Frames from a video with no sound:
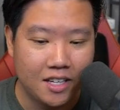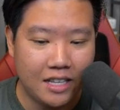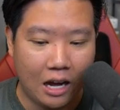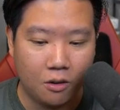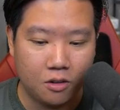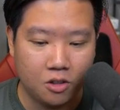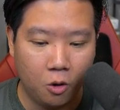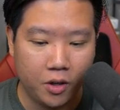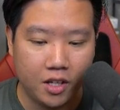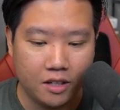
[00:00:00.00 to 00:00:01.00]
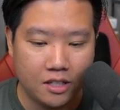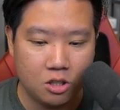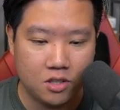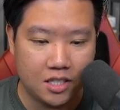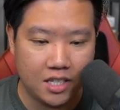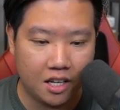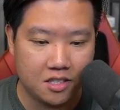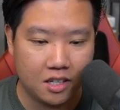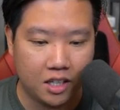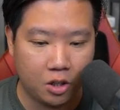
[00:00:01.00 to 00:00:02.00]
Now, go here into
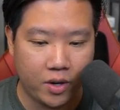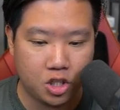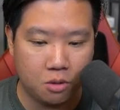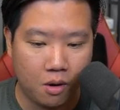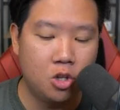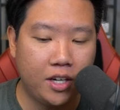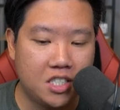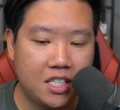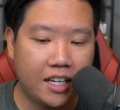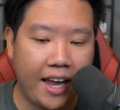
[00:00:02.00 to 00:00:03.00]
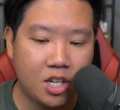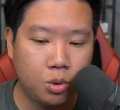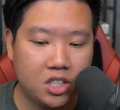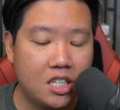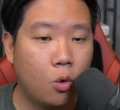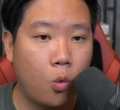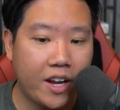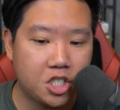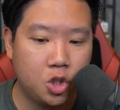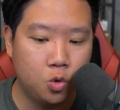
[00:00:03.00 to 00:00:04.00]
details, click question mark. You can see the casualty
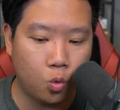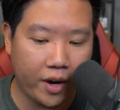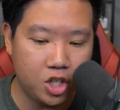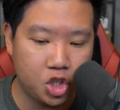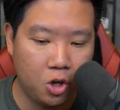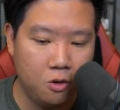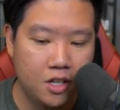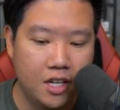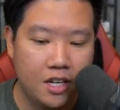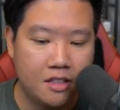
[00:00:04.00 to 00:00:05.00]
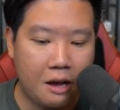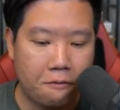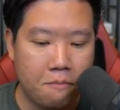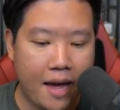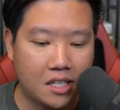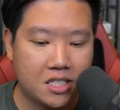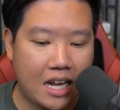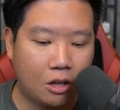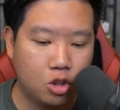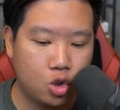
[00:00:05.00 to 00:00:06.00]
rescue ratio. Now, if you max this
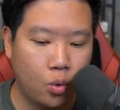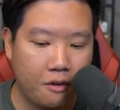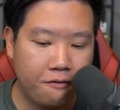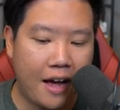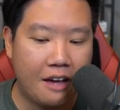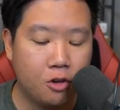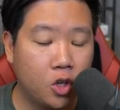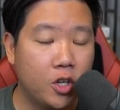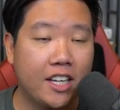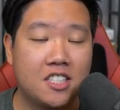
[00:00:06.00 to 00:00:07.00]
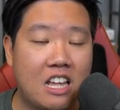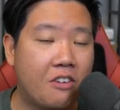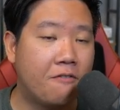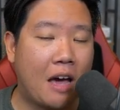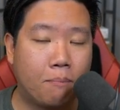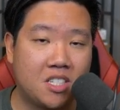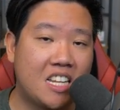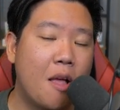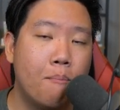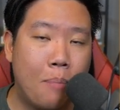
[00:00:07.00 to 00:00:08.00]
out to 25, you're going to get
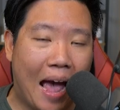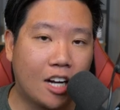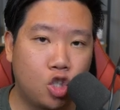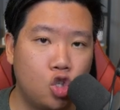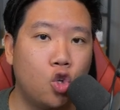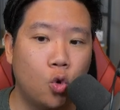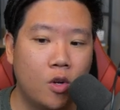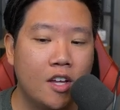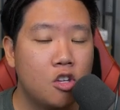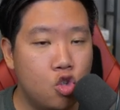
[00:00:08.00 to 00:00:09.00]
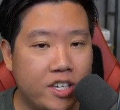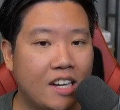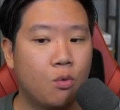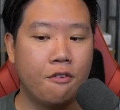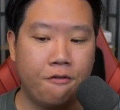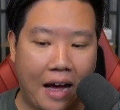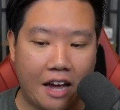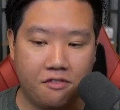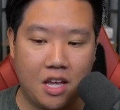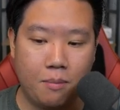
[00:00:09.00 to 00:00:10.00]
75% back to you. You can
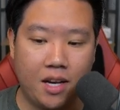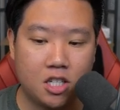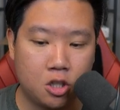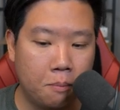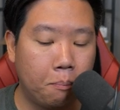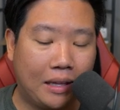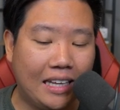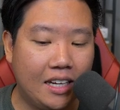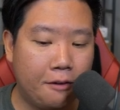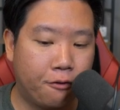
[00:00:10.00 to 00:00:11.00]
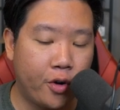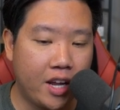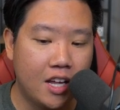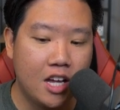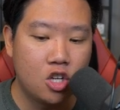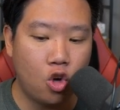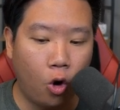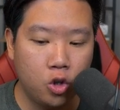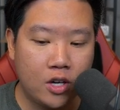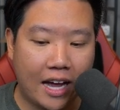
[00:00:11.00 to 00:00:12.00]
revive them, and it's completely free.
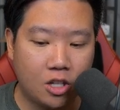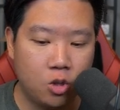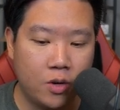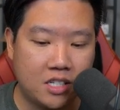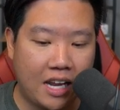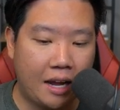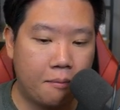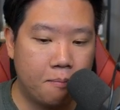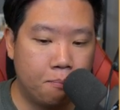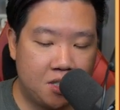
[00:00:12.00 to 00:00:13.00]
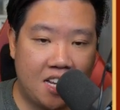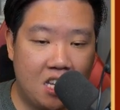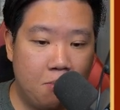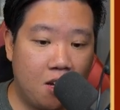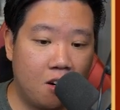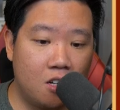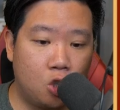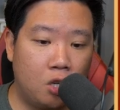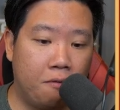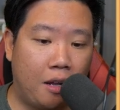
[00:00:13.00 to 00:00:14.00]
All you got to do is send them here
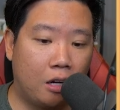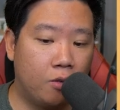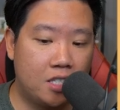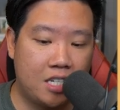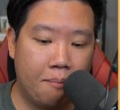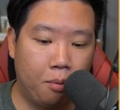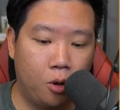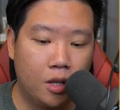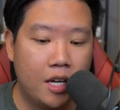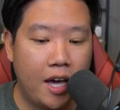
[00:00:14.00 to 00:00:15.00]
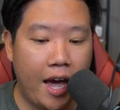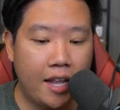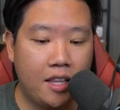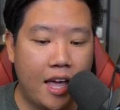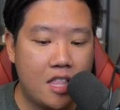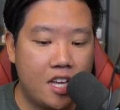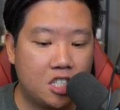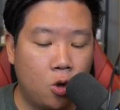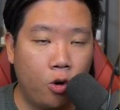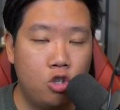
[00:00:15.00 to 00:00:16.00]
into the Valkyrie Temple, and then
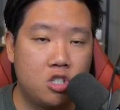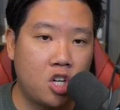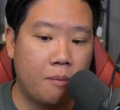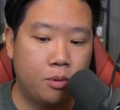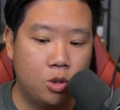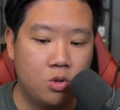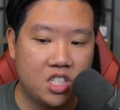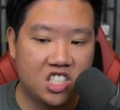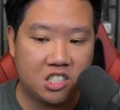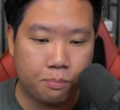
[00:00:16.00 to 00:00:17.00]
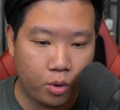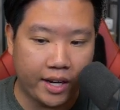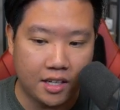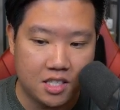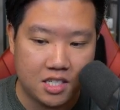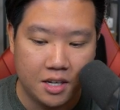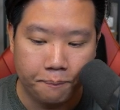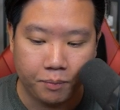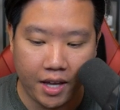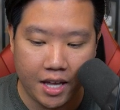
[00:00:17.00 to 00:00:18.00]
it's going to start producing springs.
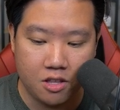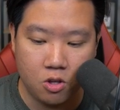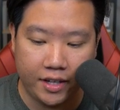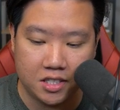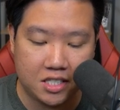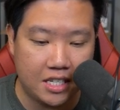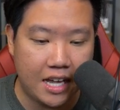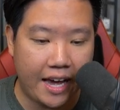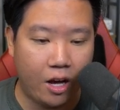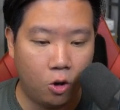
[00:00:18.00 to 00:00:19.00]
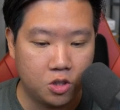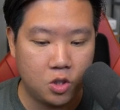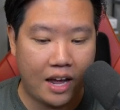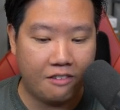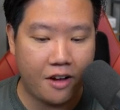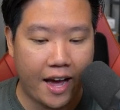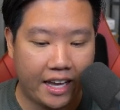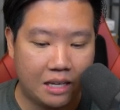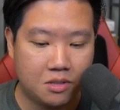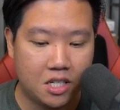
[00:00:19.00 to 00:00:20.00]
And you can see I also have
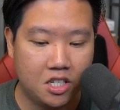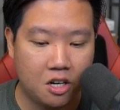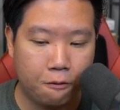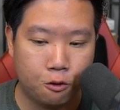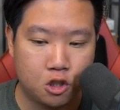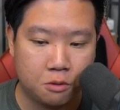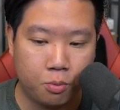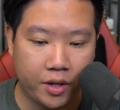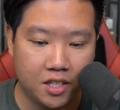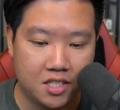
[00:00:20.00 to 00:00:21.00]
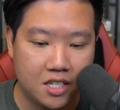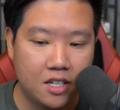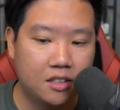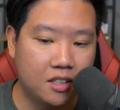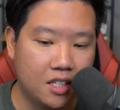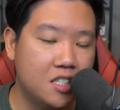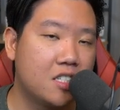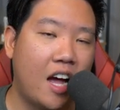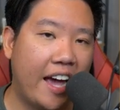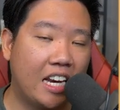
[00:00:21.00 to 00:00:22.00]
items in here for springs. These
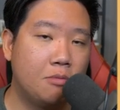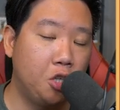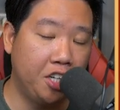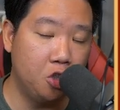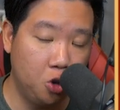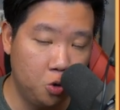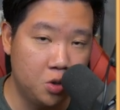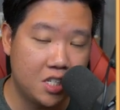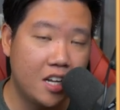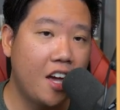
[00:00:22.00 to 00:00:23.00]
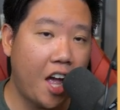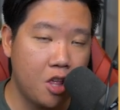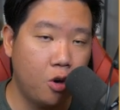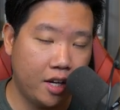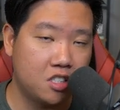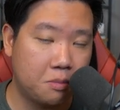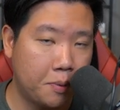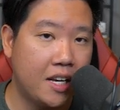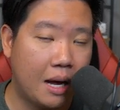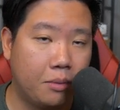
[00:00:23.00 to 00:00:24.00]
items you can use, and you can
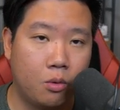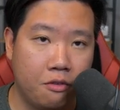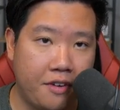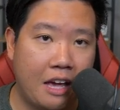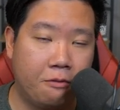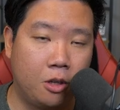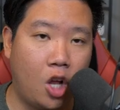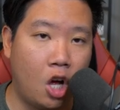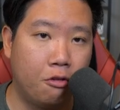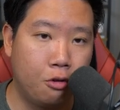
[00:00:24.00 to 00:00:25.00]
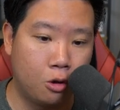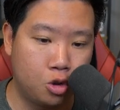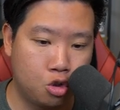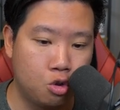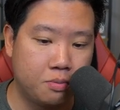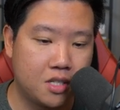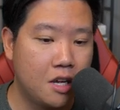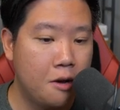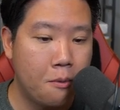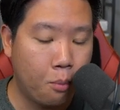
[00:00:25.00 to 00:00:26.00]
speed up the revival of your troops.
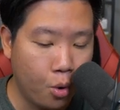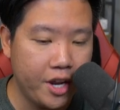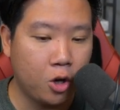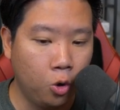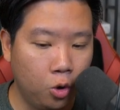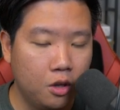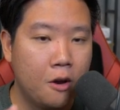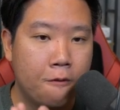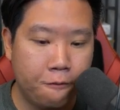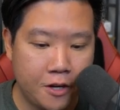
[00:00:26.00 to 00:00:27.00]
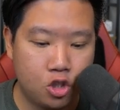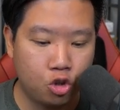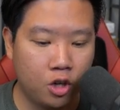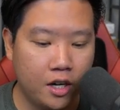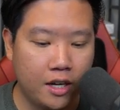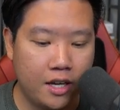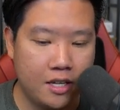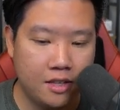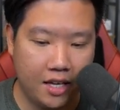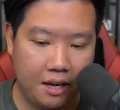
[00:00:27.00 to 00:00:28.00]
Pretty cool feature
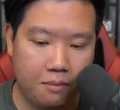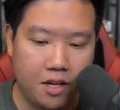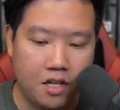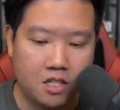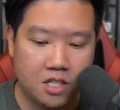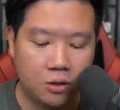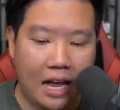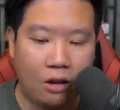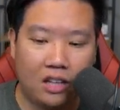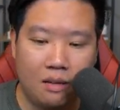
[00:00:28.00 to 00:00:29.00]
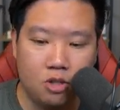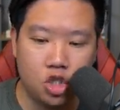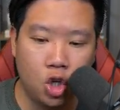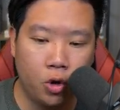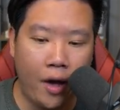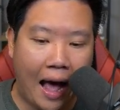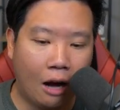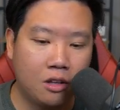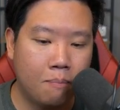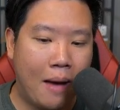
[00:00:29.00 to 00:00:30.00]
in the game. So now let me show you
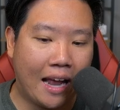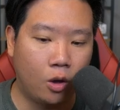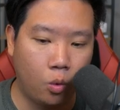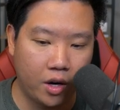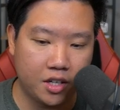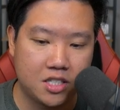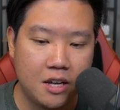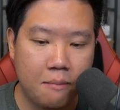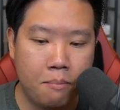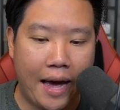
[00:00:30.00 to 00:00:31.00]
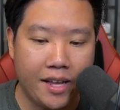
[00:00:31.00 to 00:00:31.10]
how the battle works. By